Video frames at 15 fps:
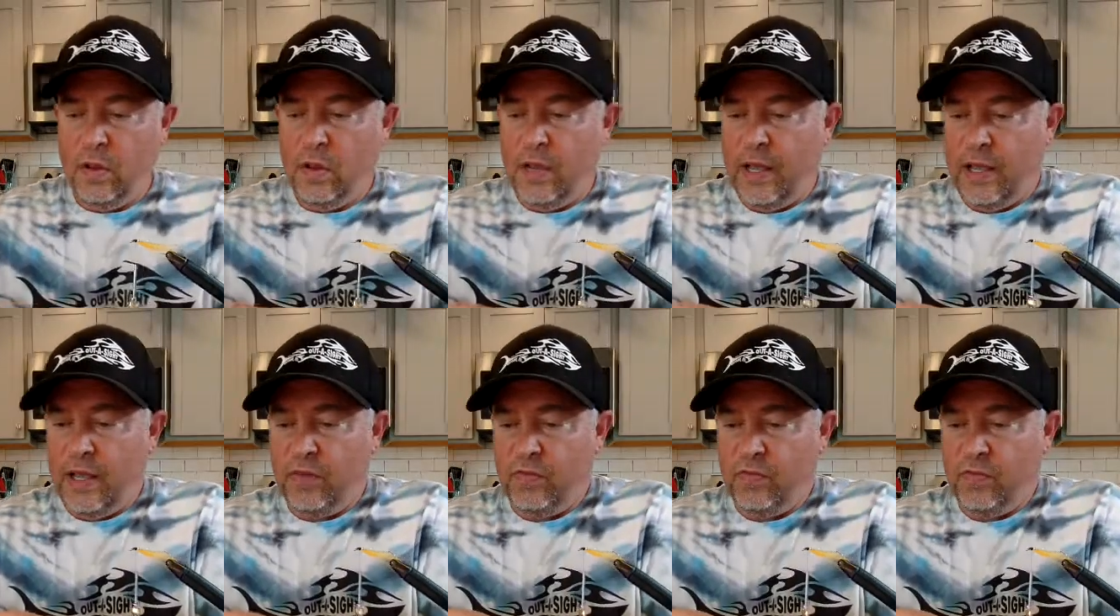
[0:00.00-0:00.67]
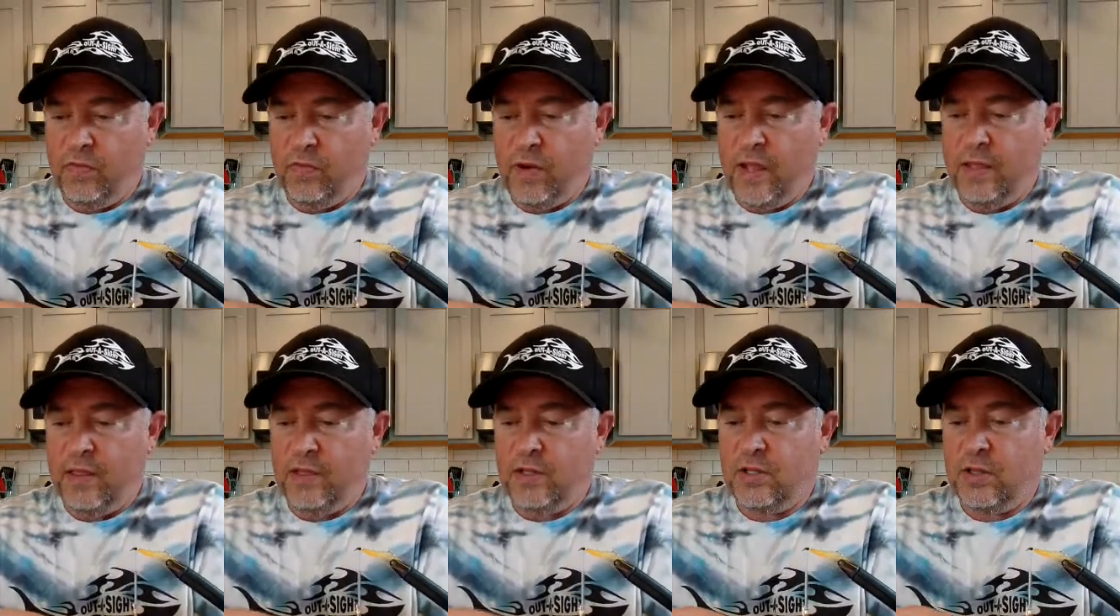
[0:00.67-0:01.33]
I had read
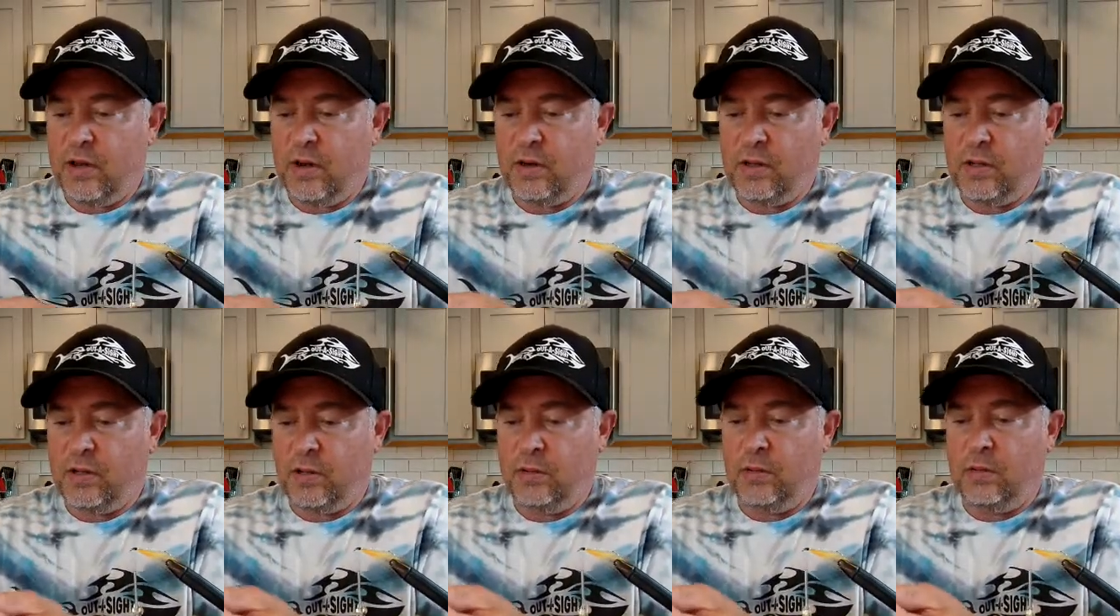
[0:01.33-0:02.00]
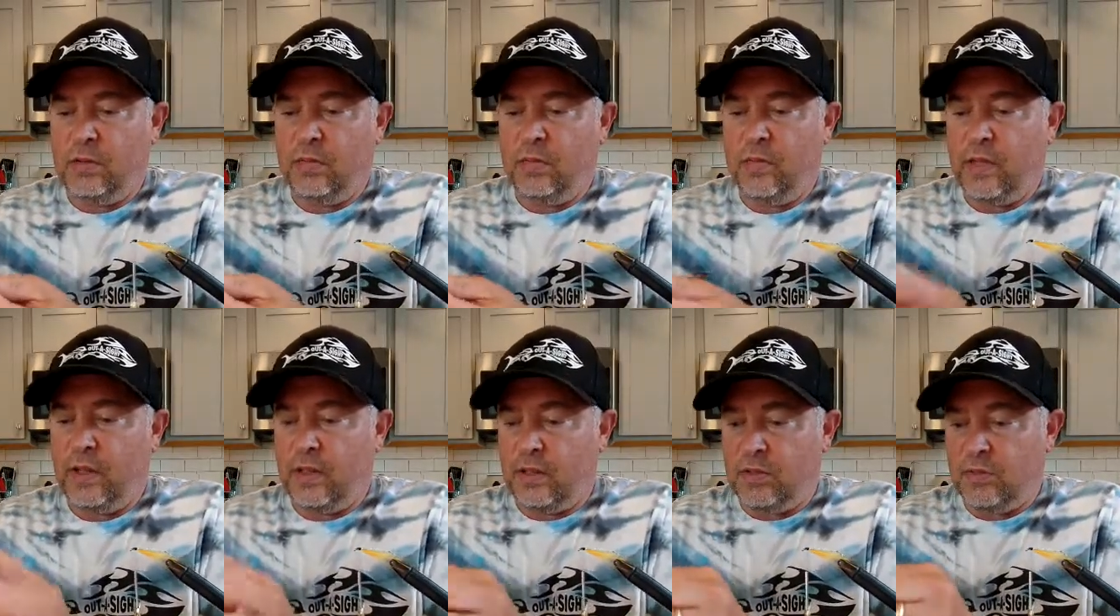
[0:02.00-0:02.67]
this article
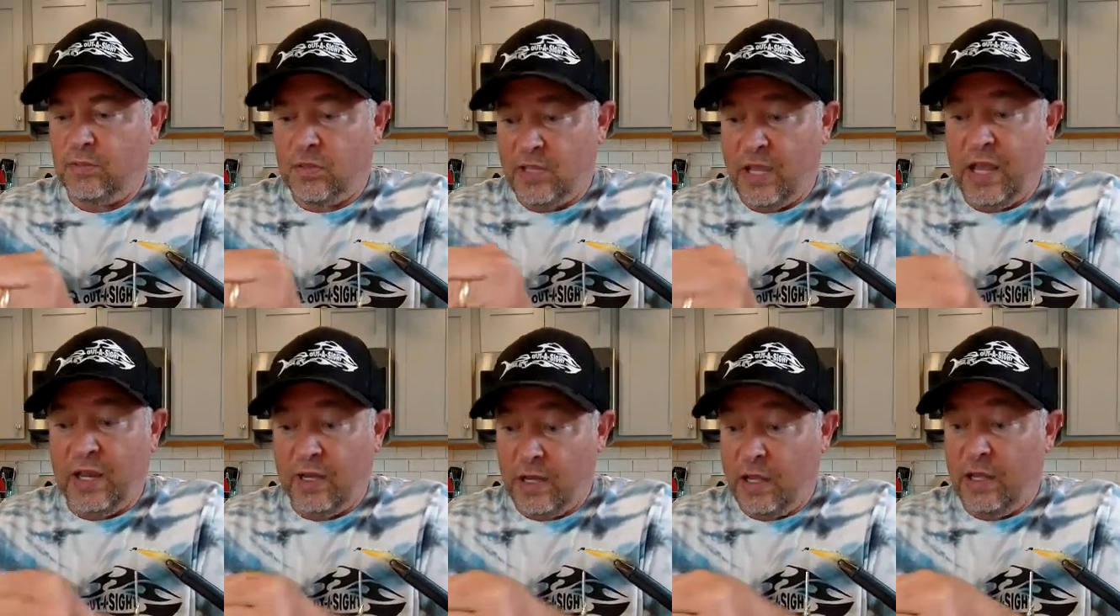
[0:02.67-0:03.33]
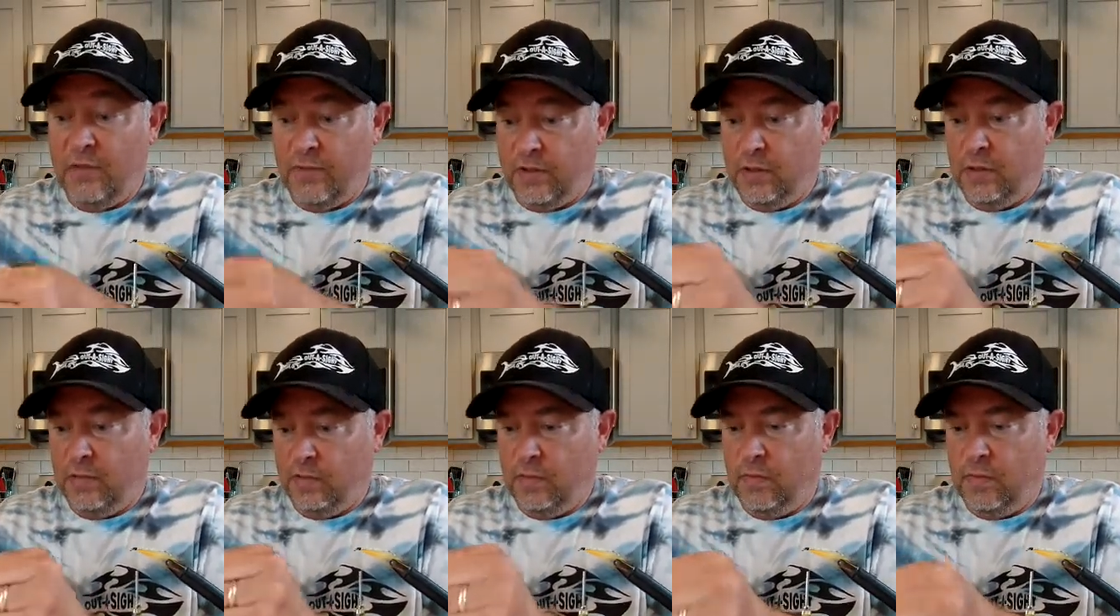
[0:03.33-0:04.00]
in Scandinavia.